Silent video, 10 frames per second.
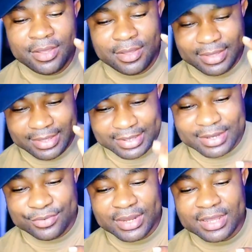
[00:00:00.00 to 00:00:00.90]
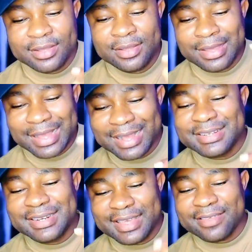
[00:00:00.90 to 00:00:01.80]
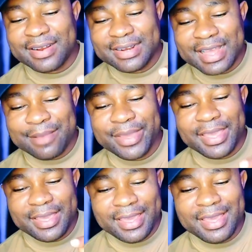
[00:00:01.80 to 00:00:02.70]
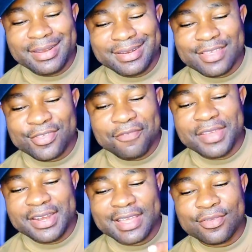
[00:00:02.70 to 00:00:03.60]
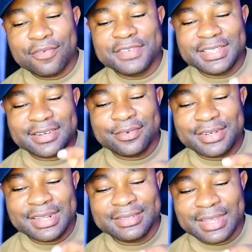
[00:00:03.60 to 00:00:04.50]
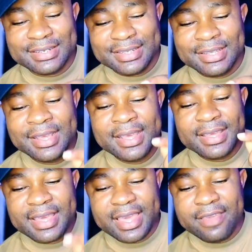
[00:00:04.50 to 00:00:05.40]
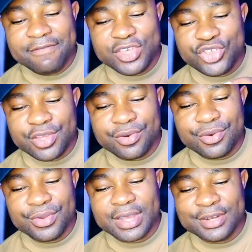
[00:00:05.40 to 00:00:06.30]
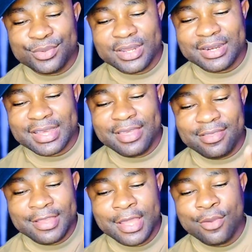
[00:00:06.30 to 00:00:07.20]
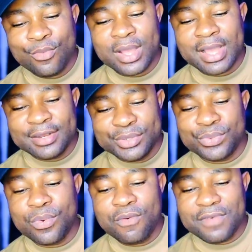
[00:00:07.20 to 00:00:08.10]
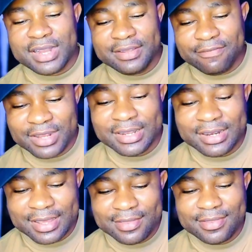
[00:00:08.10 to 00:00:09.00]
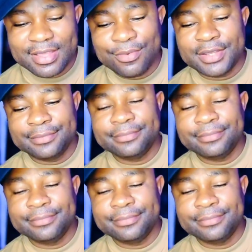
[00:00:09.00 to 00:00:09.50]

in Kaduna and the Nigerian Army in the surveillance of the 330 kV Shiroro Kaduna lines 1 and 2 over the Vandalised tower.